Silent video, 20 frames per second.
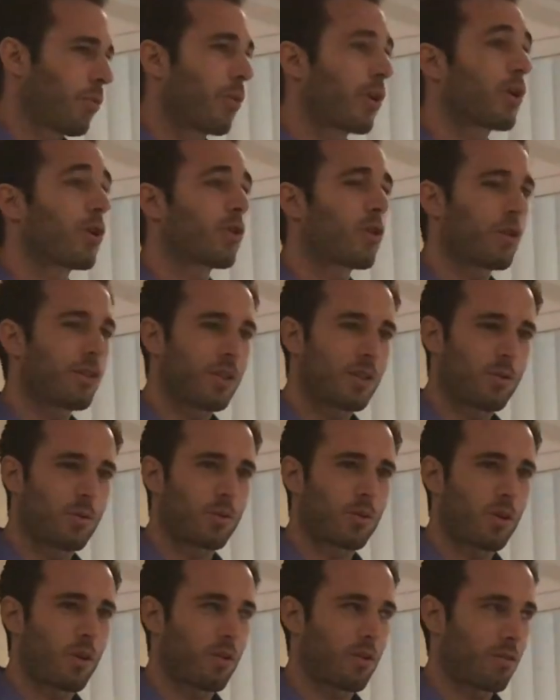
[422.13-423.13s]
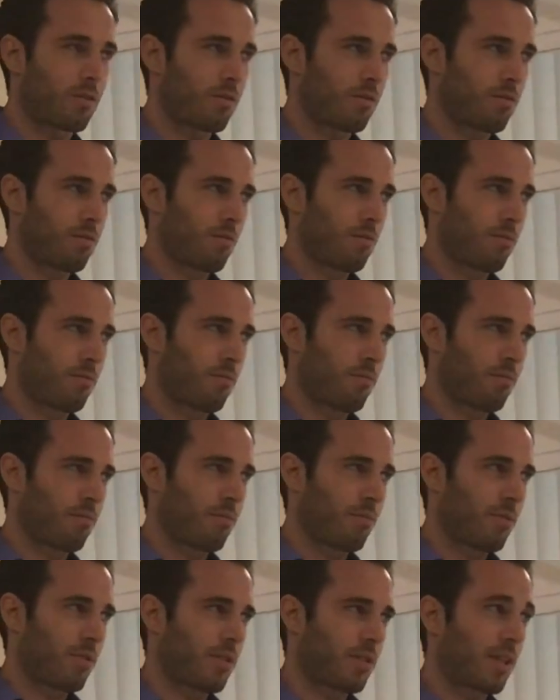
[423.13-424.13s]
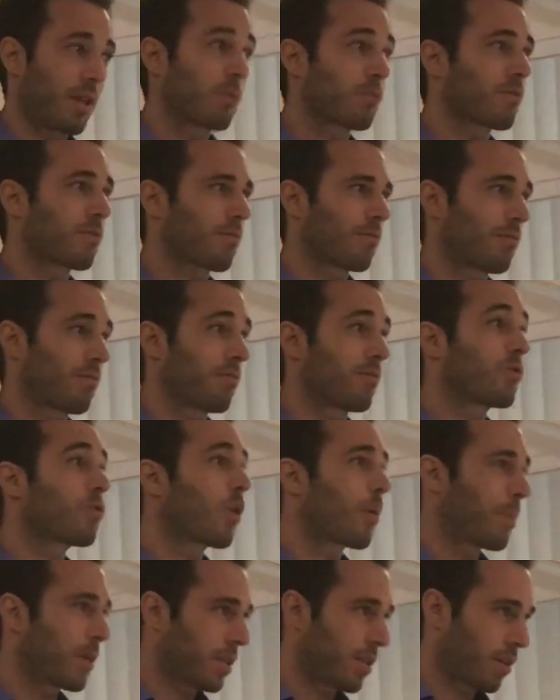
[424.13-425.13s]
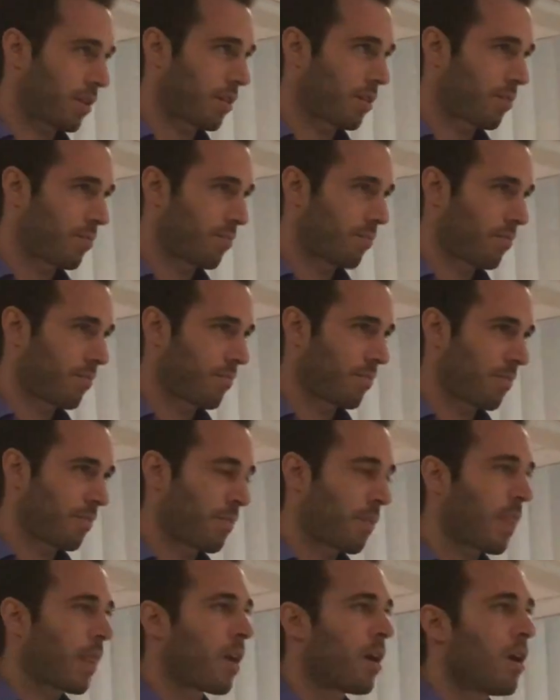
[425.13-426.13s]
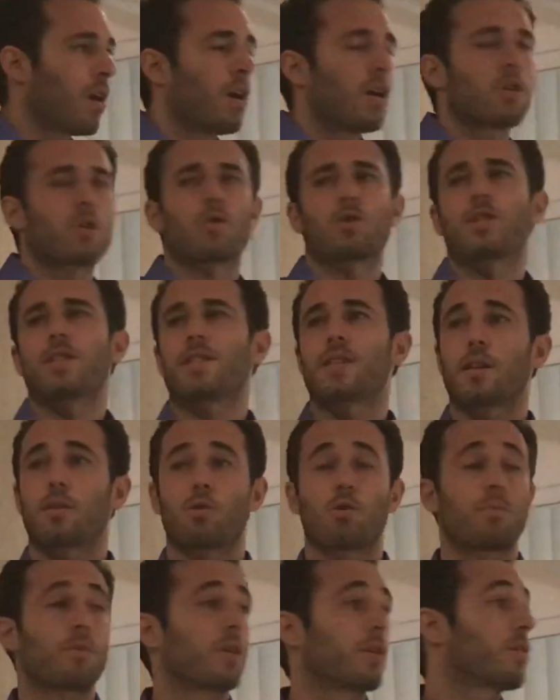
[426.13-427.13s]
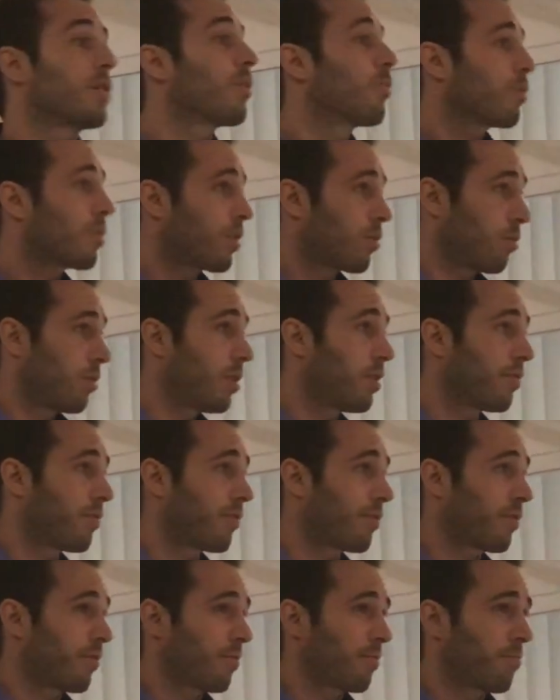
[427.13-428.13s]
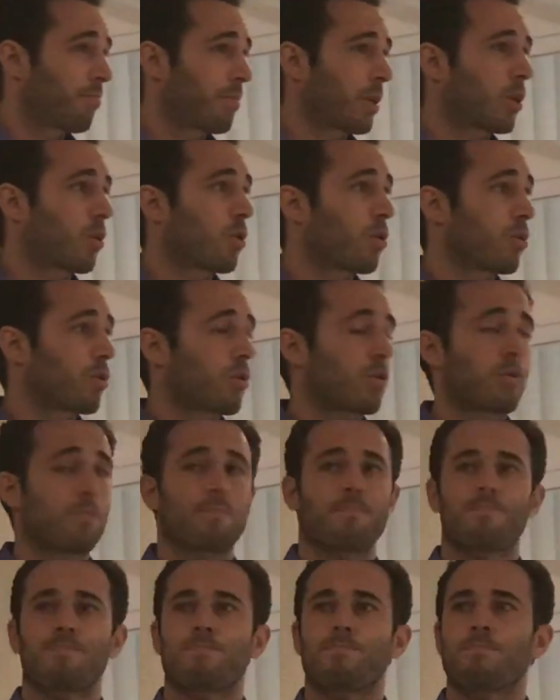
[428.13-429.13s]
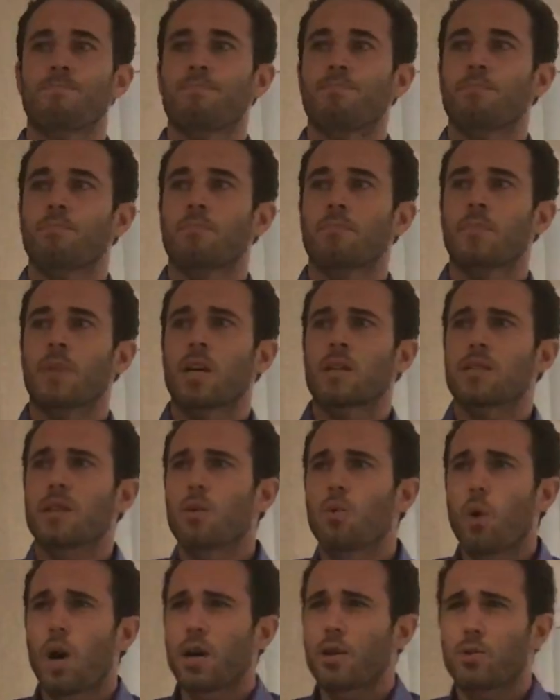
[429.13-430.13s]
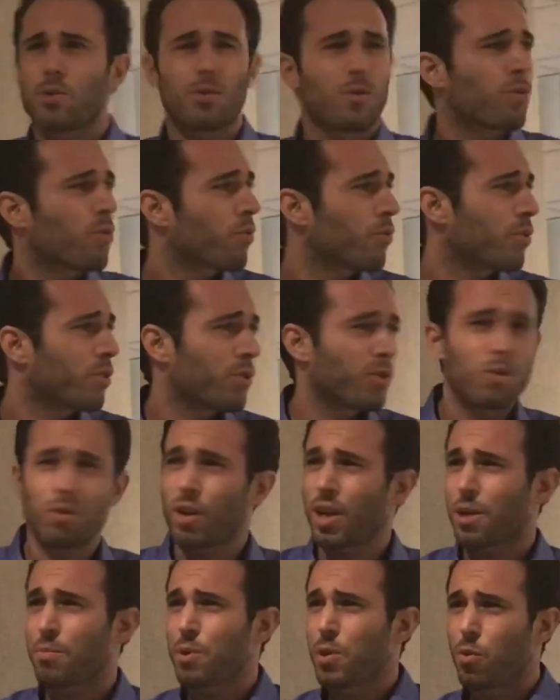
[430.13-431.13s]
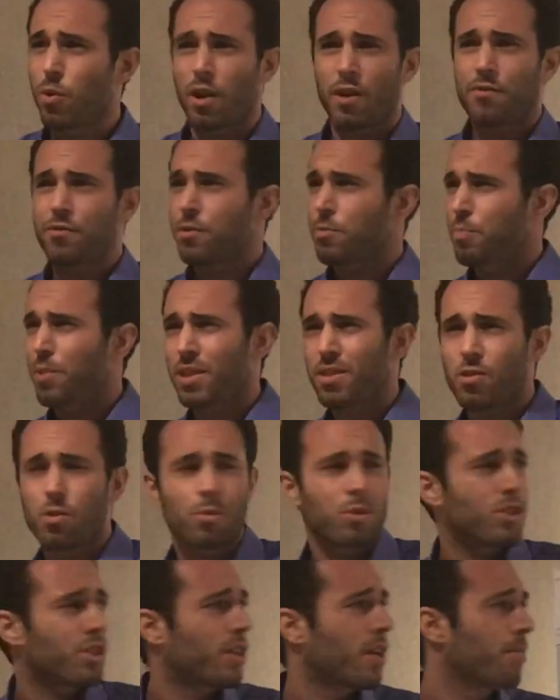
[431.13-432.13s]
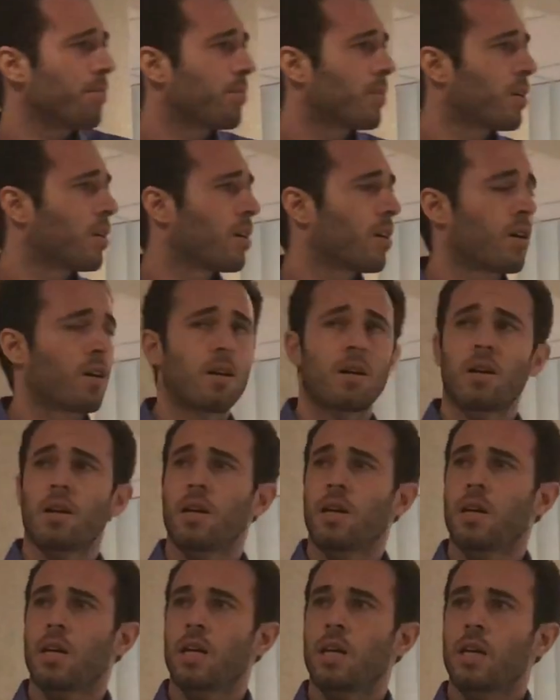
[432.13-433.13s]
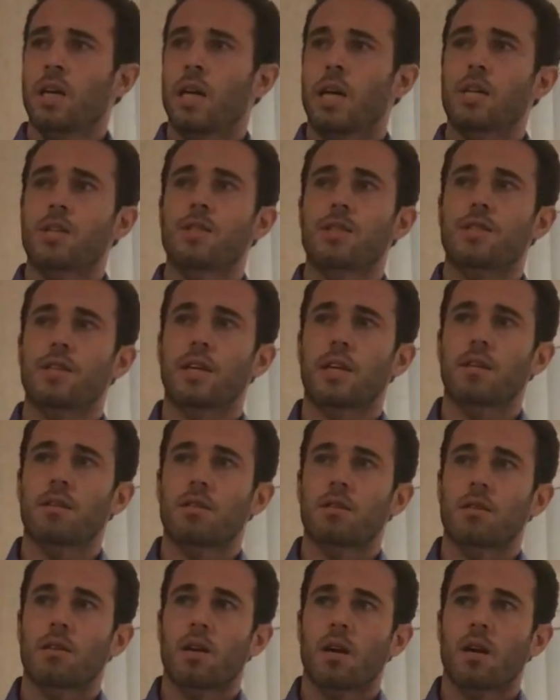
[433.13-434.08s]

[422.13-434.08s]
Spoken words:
When a girl needs to talk, it sounds dramatic. So she said to me she wanted to leave because I said, why? You don't like me who have spent so much time? And she said,